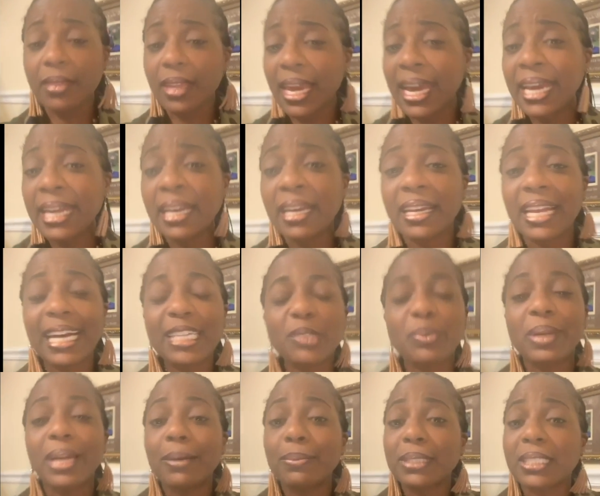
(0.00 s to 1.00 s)
and that's
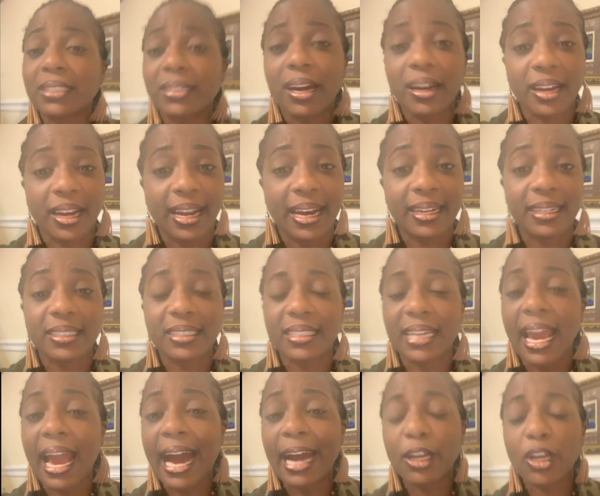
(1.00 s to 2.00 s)
what I was starting out to
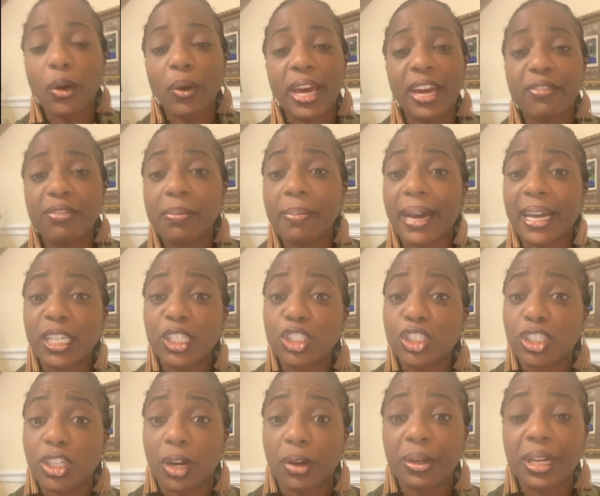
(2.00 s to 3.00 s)
say. I know everybody's
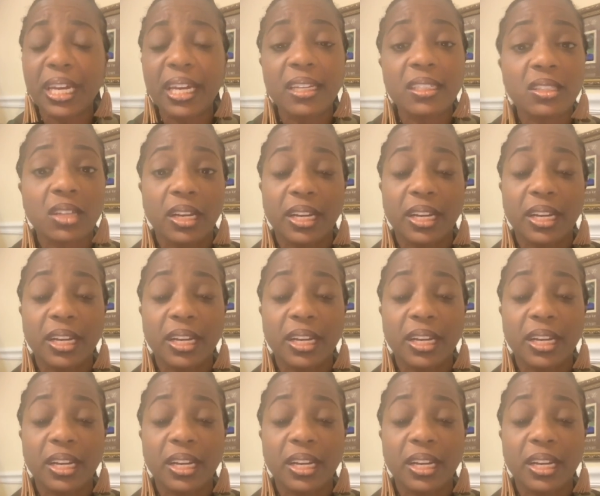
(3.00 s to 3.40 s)
journey is on a